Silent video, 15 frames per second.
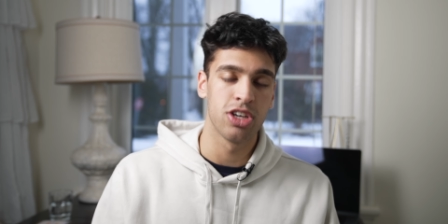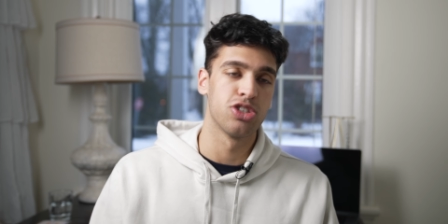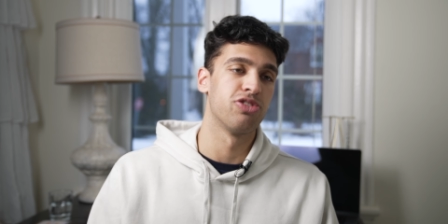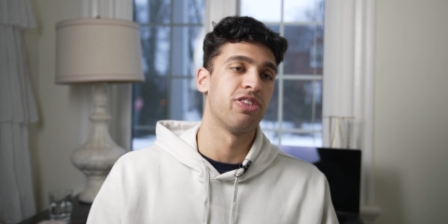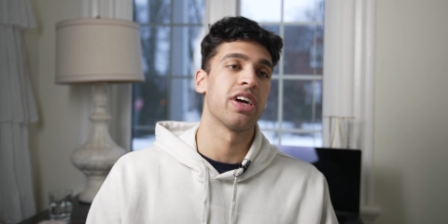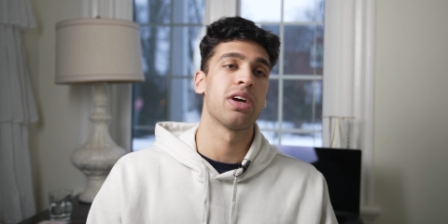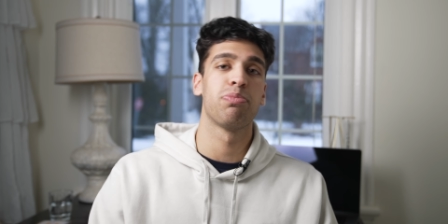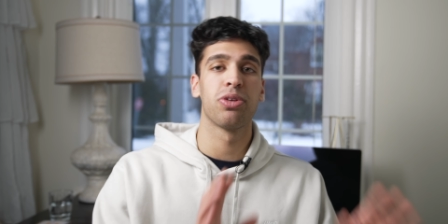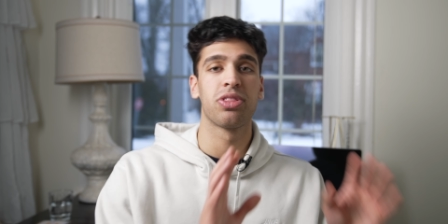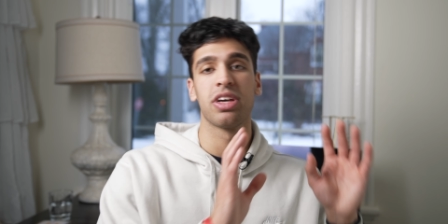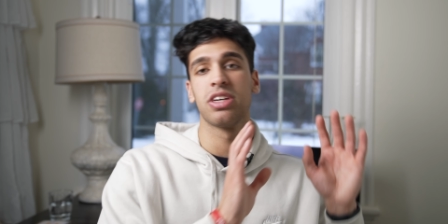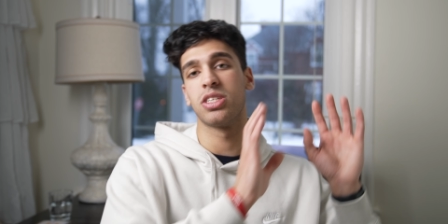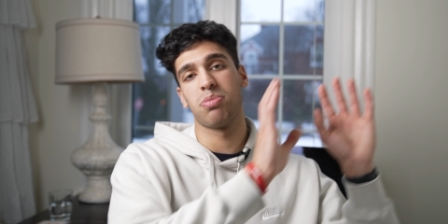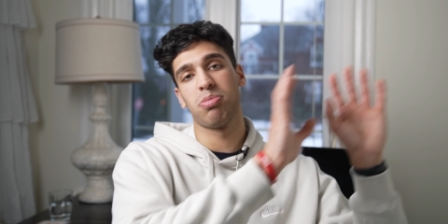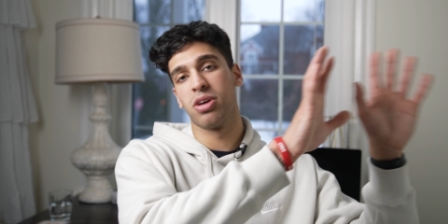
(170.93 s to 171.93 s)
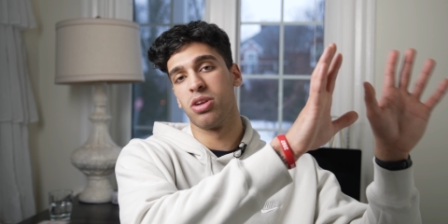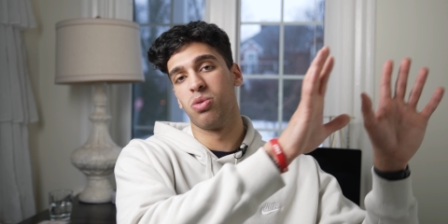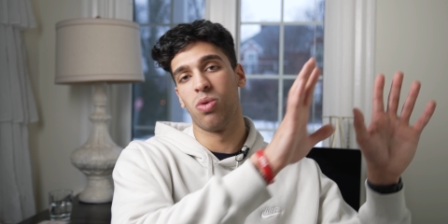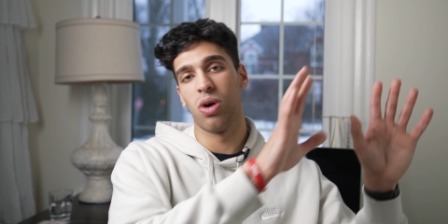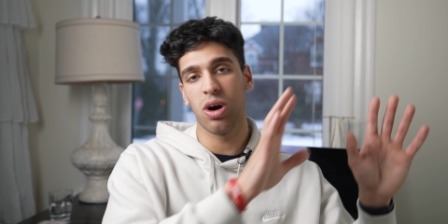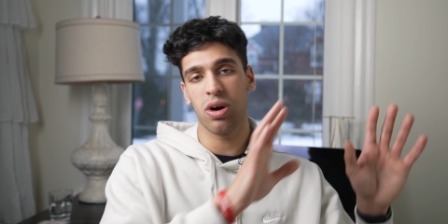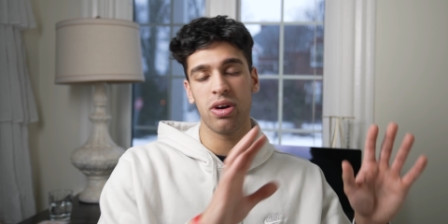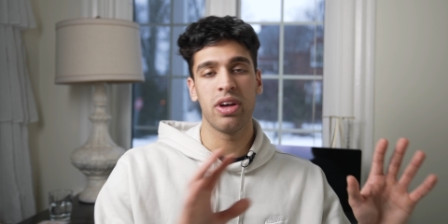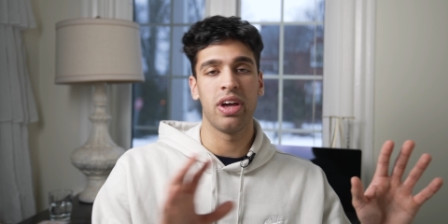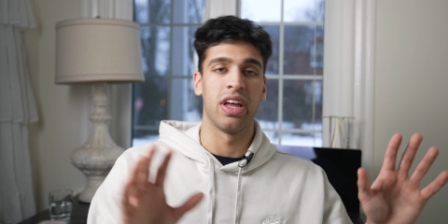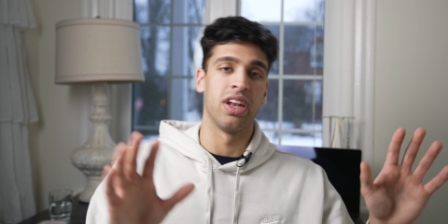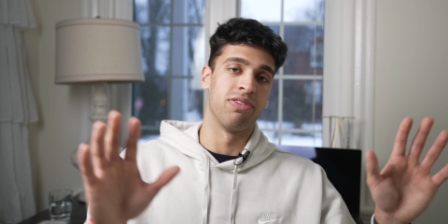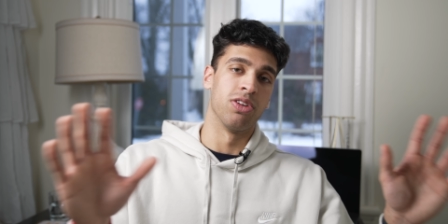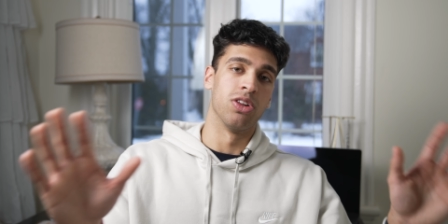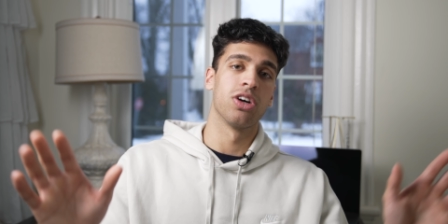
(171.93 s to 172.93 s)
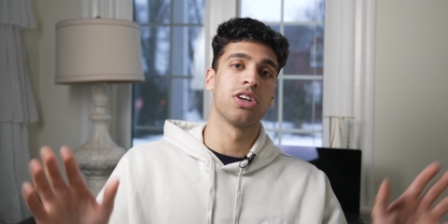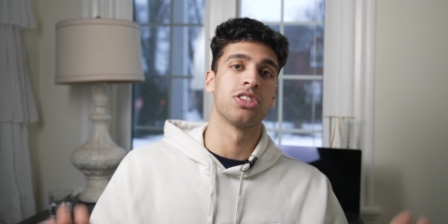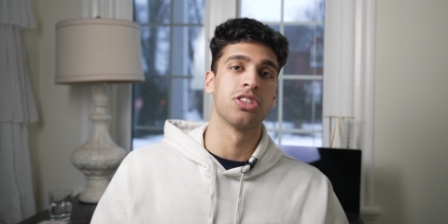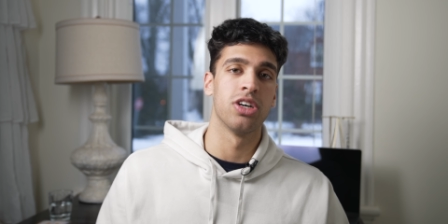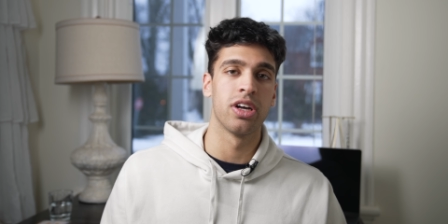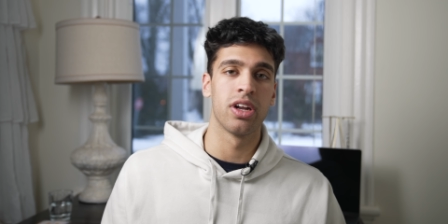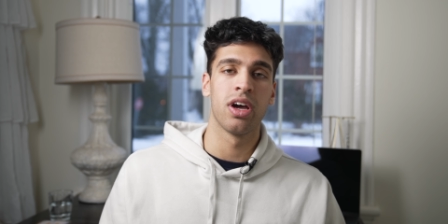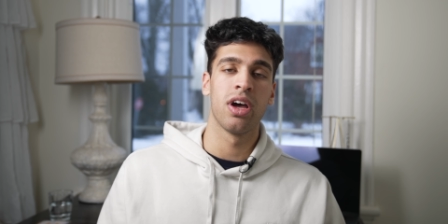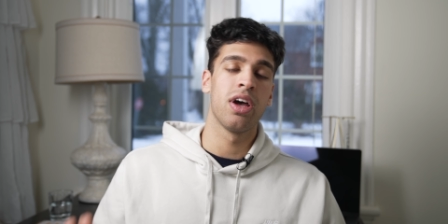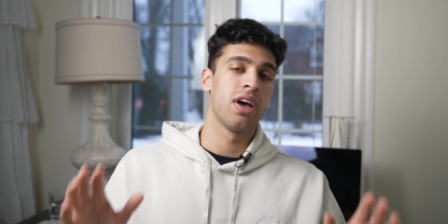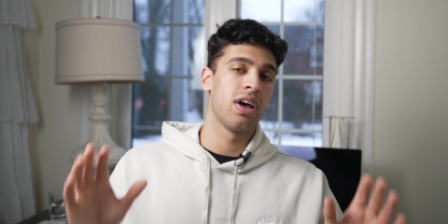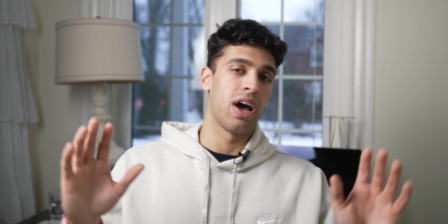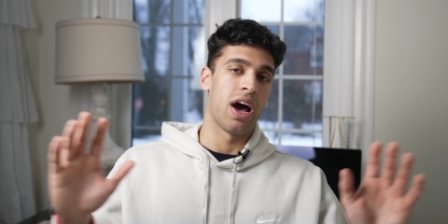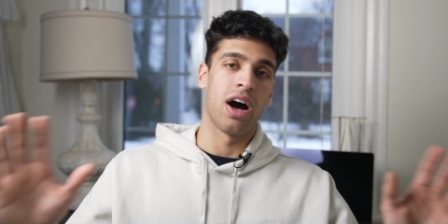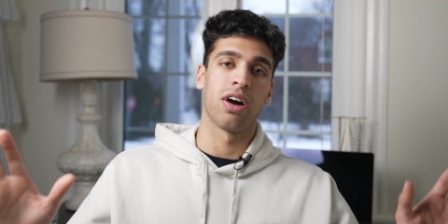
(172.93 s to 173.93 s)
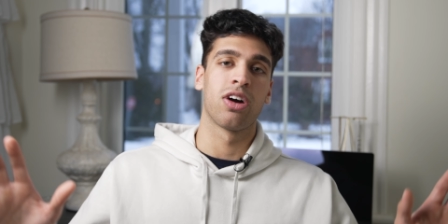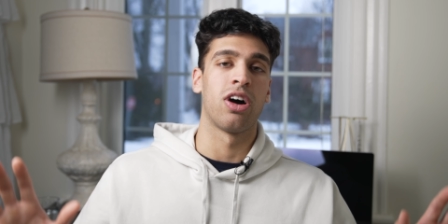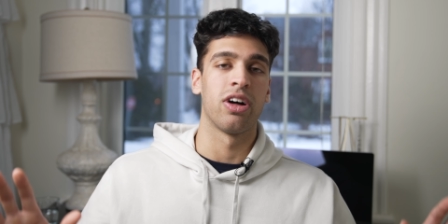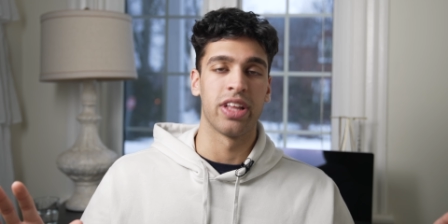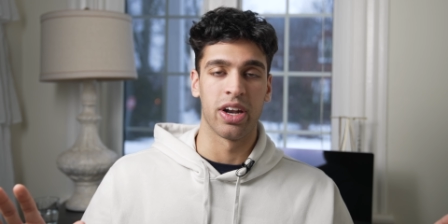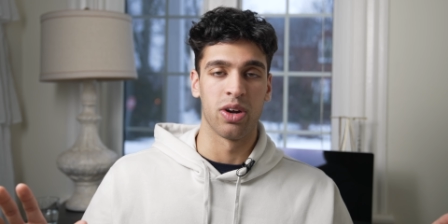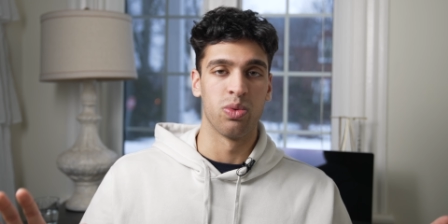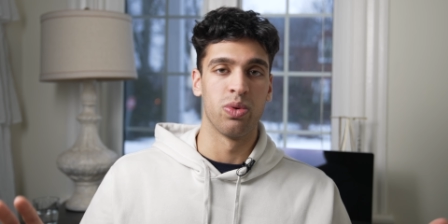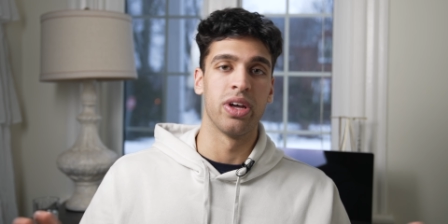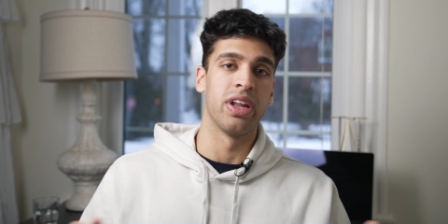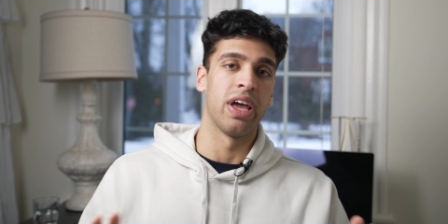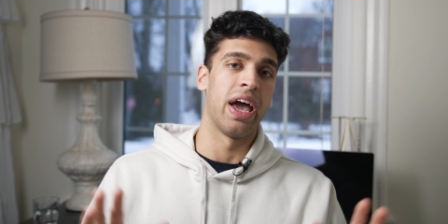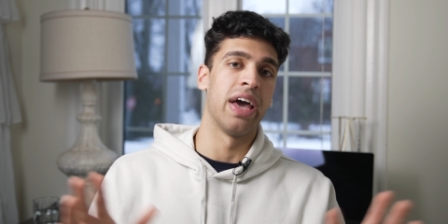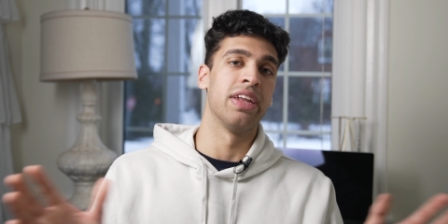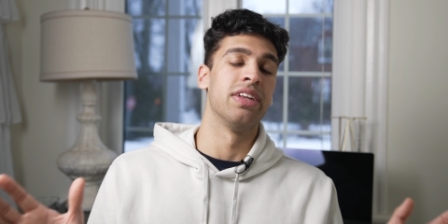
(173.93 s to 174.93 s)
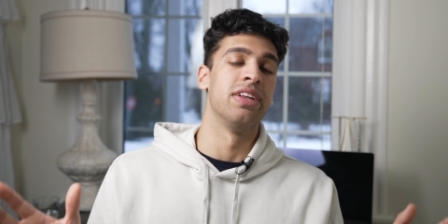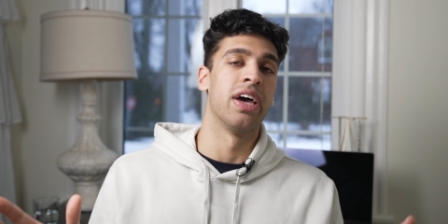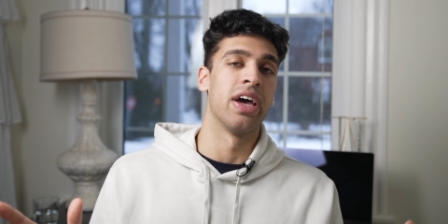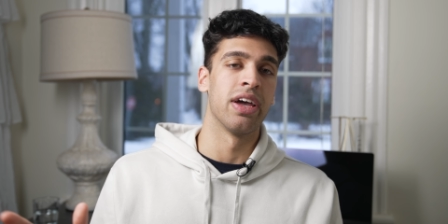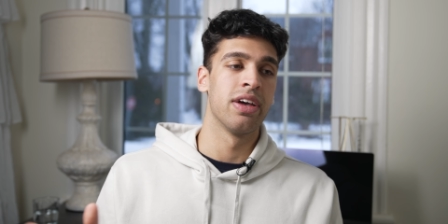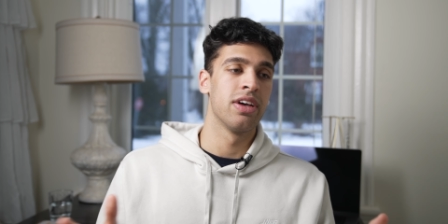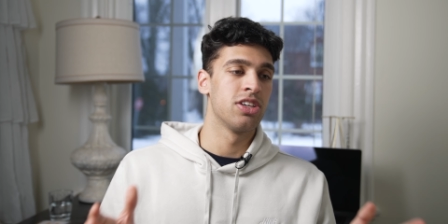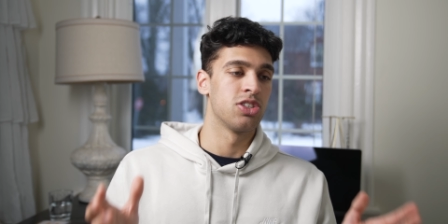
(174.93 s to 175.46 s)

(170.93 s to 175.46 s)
So if I can put things up on the wall and if it looks good, I'll call that a win any day.